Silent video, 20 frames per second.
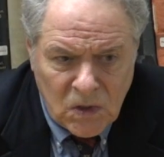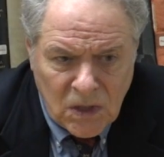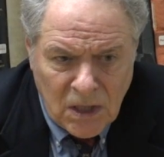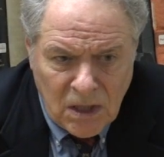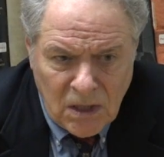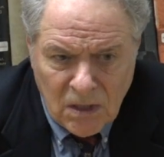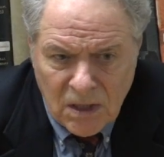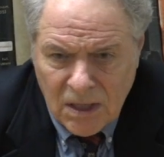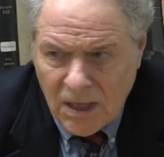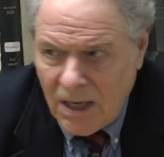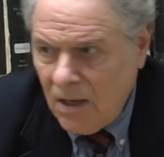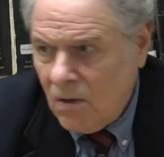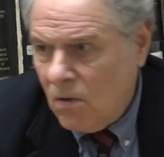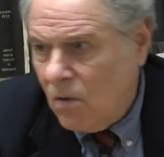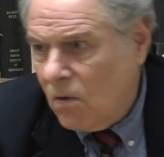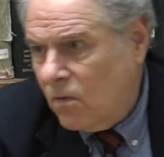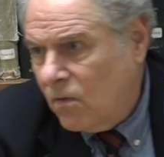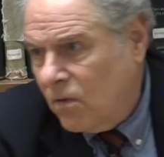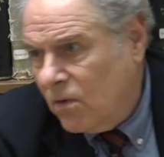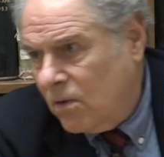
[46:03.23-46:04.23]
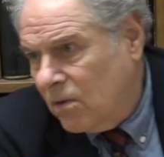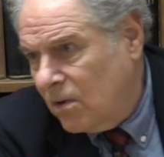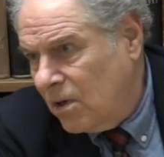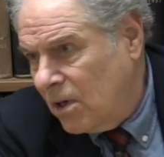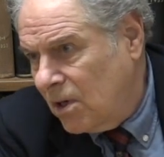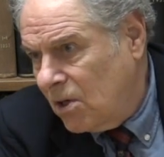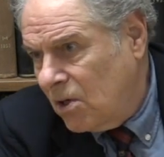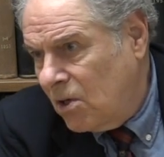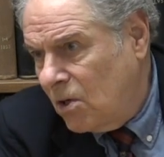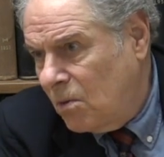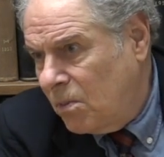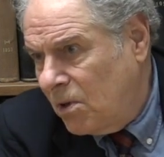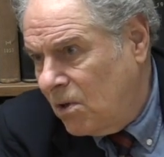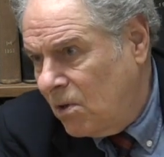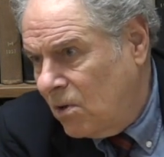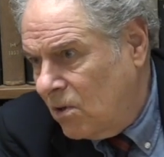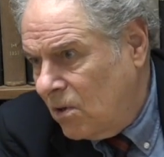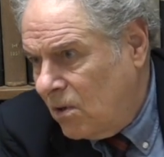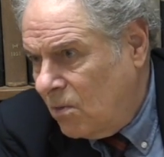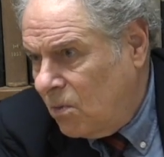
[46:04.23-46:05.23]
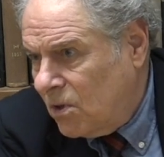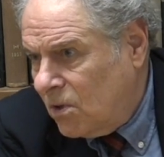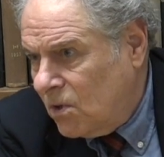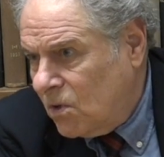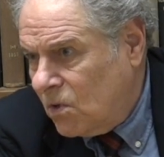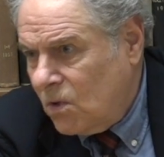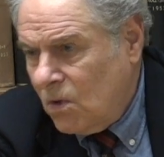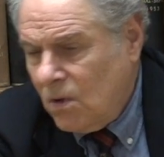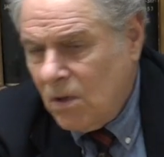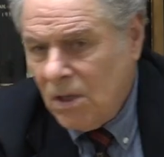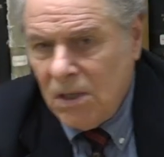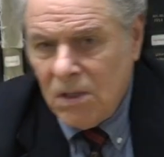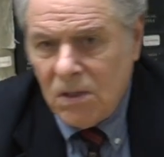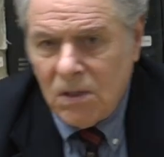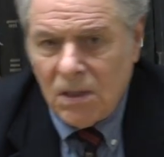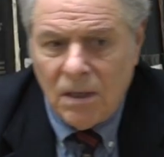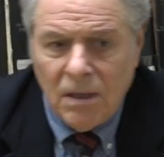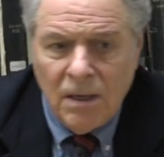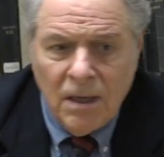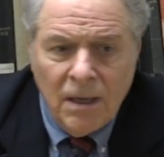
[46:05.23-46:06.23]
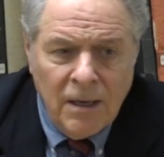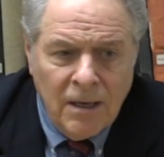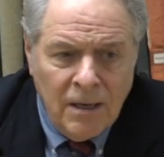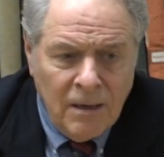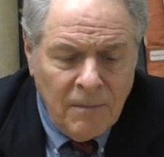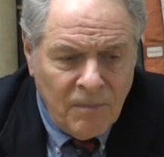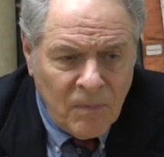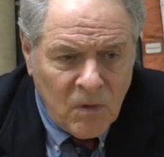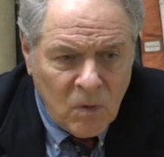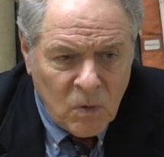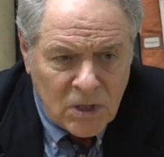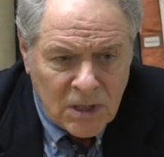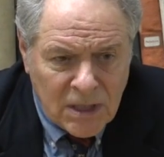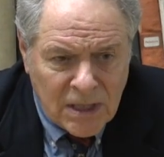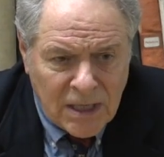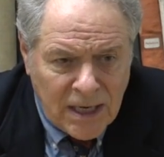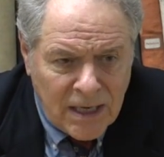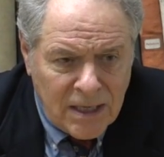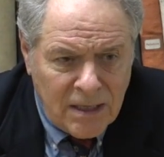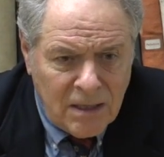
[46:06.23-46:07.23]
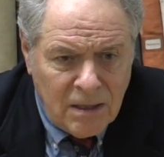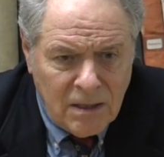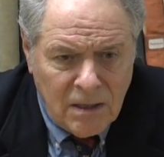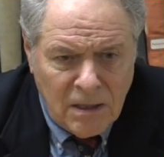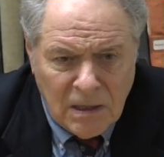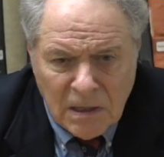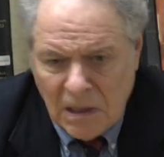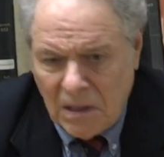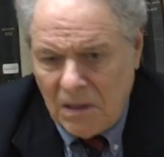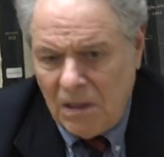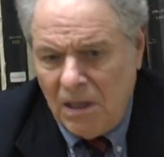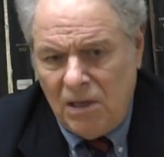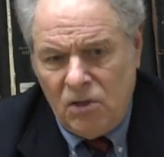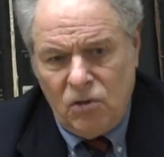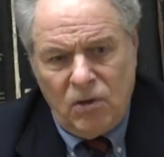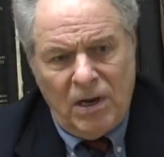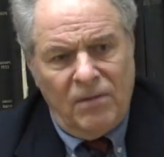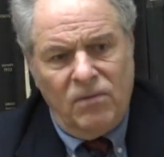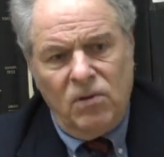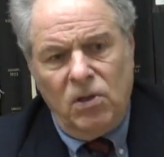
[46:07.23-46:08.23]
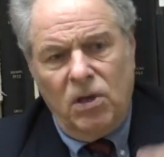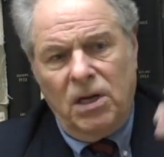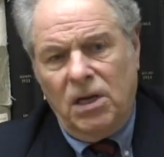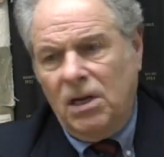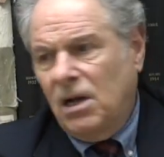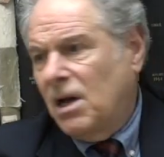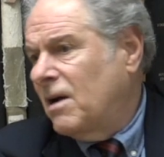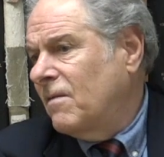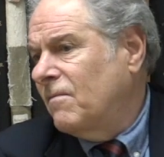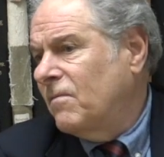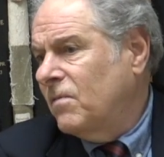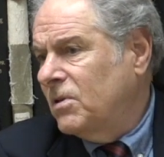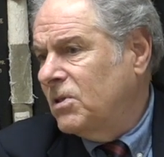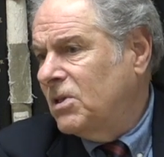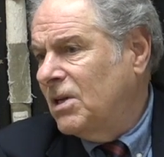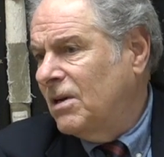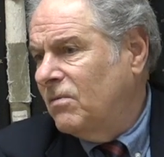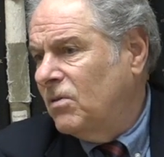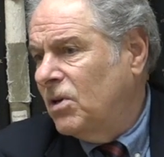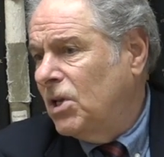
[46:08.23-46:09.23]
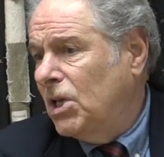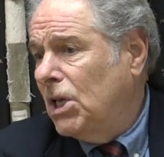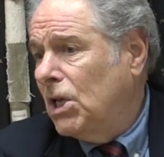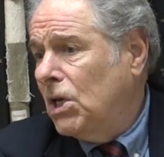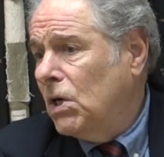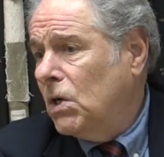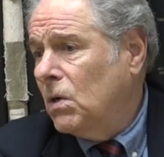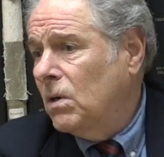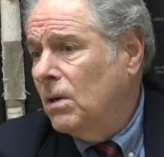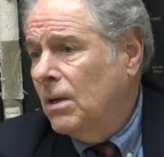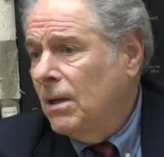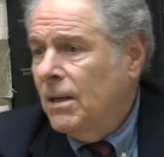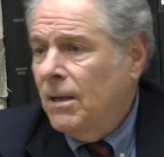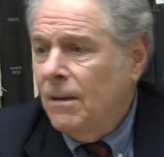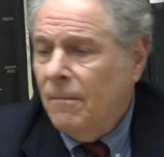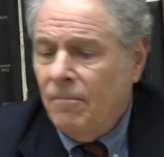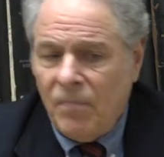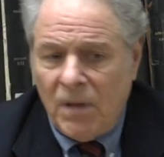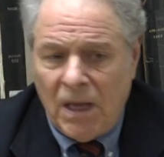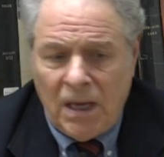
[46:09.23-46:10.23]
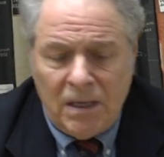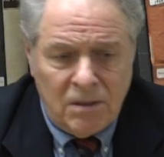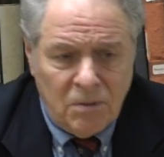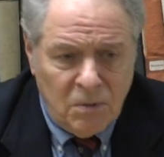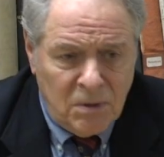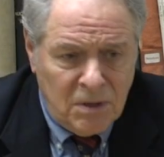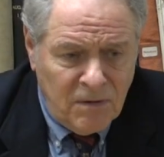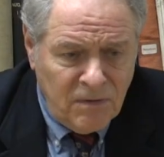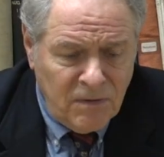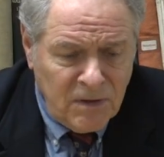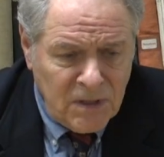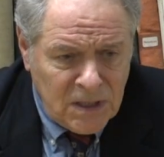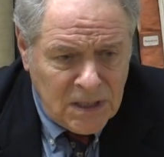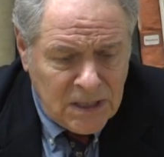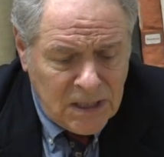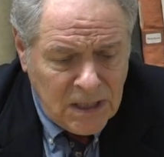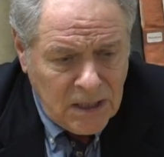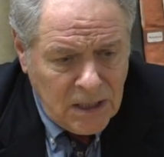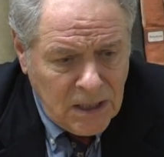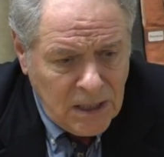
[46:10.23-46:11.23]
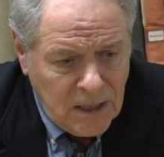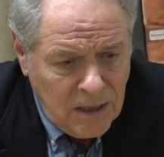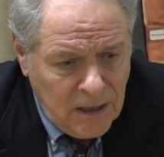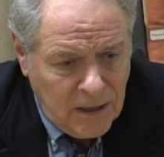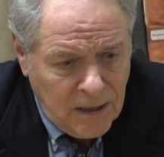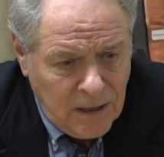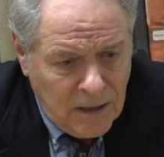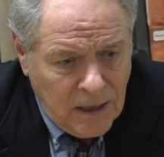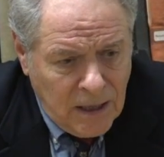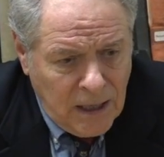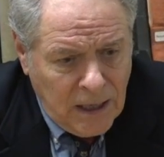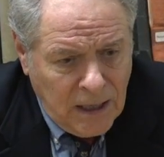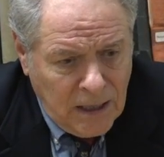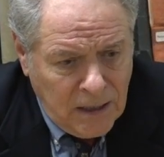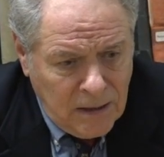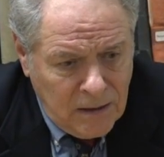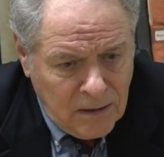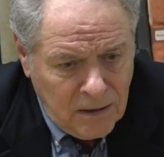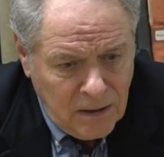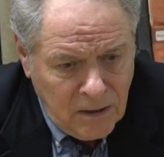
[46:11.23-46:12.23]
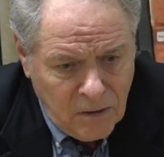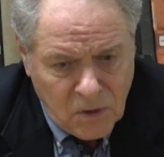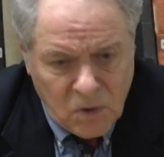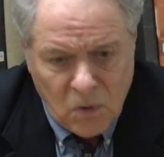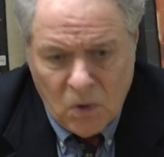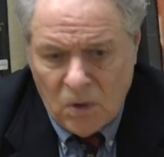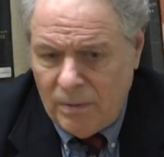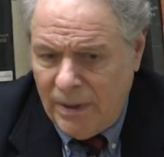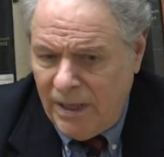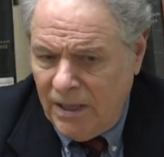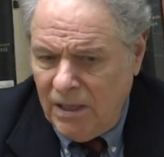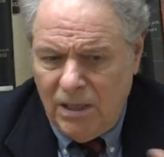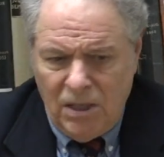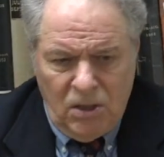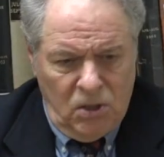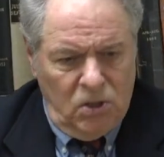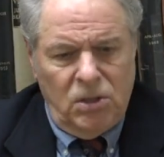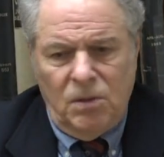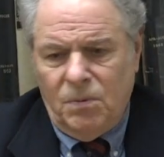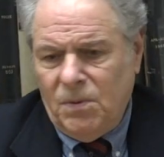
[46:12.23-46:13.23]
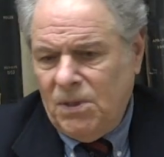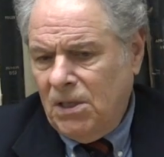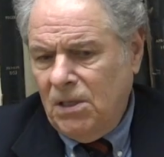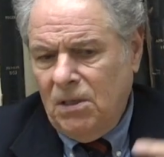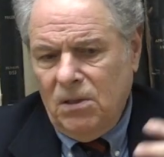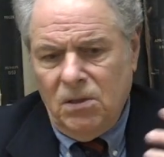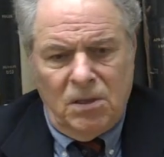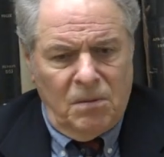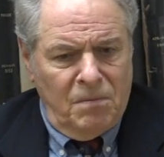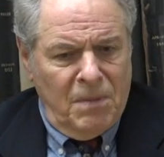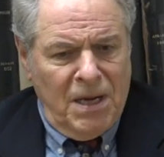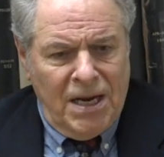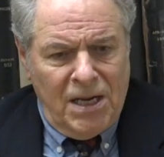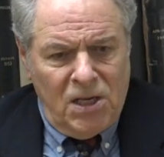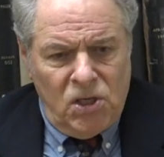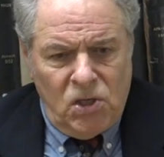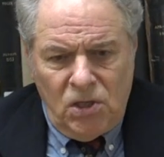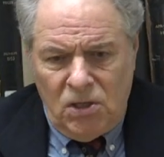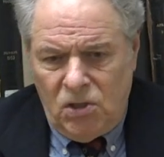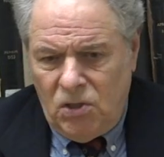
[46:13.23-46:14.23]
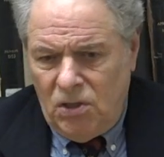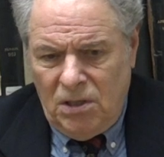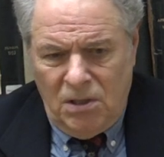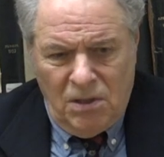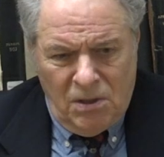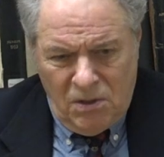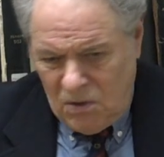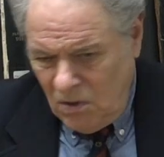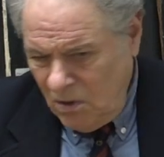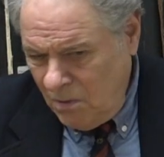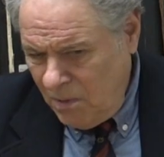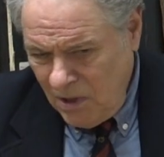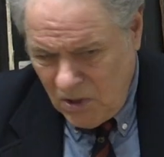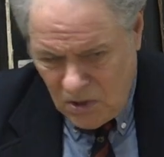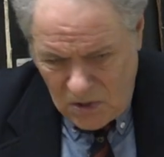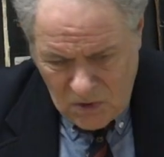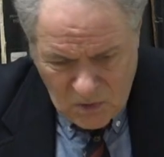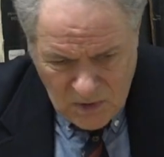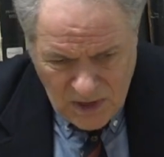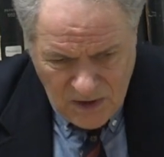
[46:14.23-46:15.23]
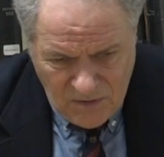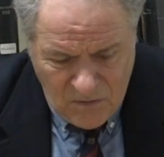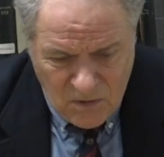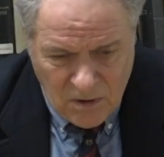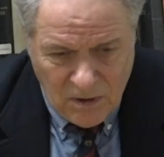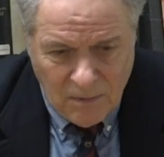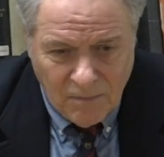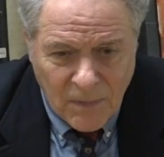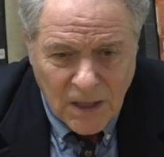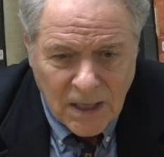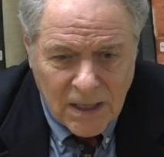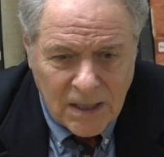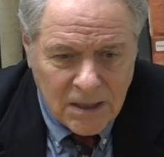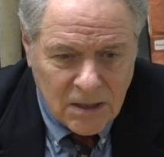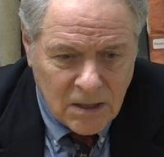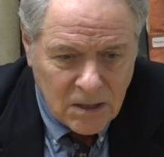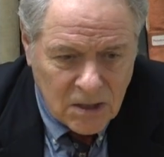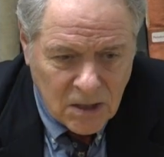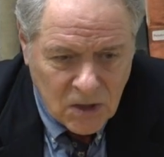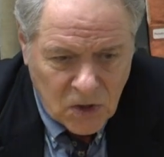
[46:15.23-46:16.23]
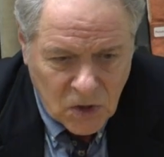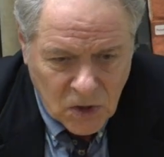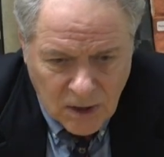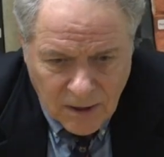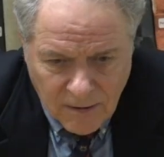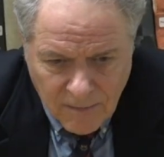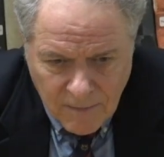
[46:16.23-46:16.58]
Can you take over and you'd be good with the students and would you like it? And they, they travel on a conference every year into a different city. And, you know, it's all about leadership skills and managing. She you'd be just right for it. So I said, sure.